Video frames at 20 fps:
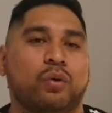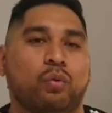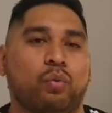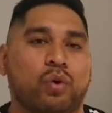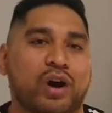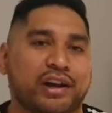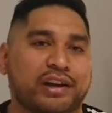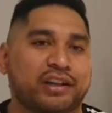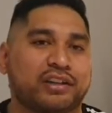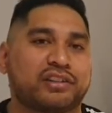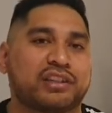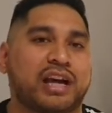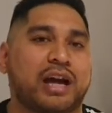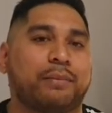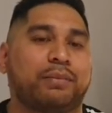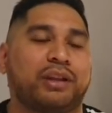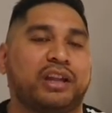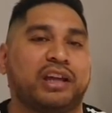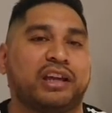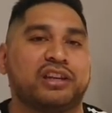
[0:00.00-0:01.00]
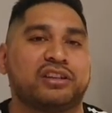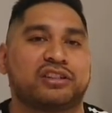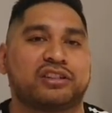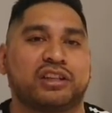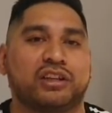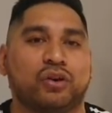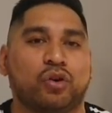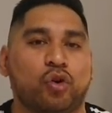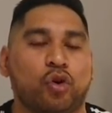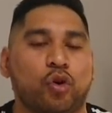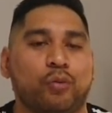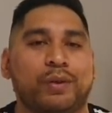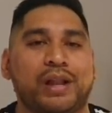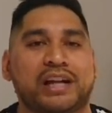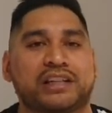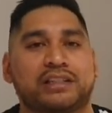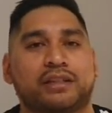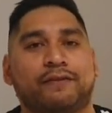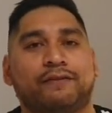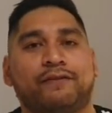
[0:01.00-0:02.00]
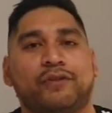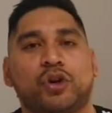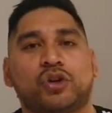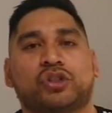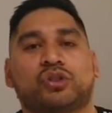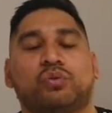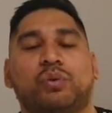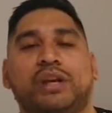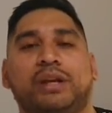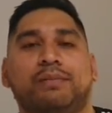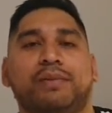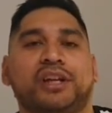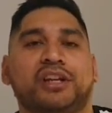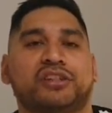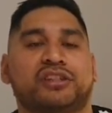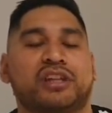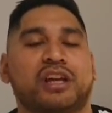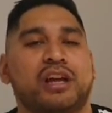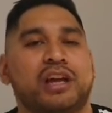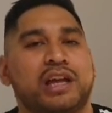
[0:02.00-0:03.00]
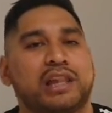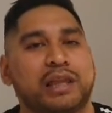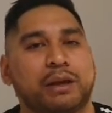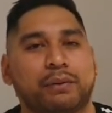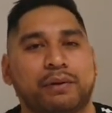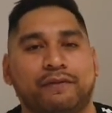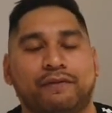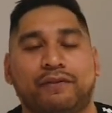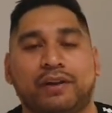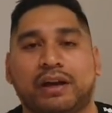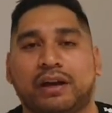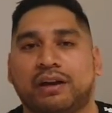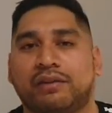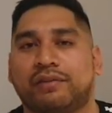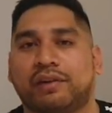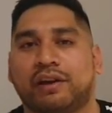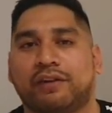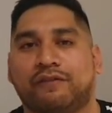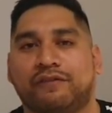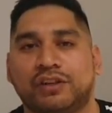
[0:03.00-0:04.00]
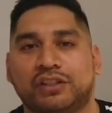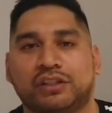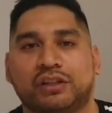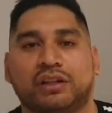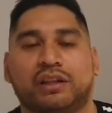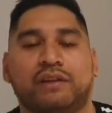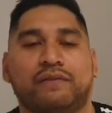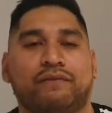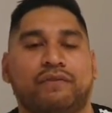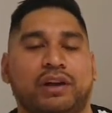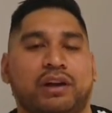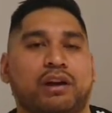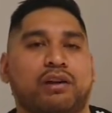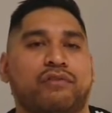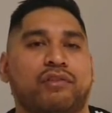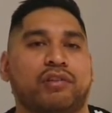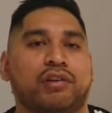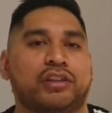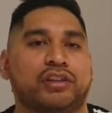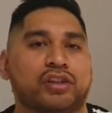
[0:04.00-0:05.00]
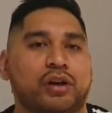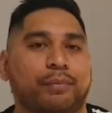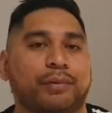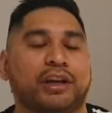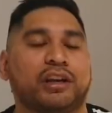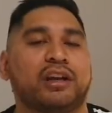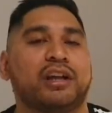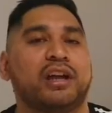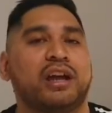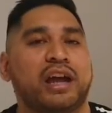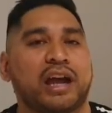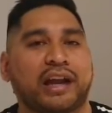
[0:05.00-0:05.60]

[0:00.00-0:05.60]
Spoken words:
One example against the All Blacks, the first 20 minutes, they were very, very physical and very, very dominant,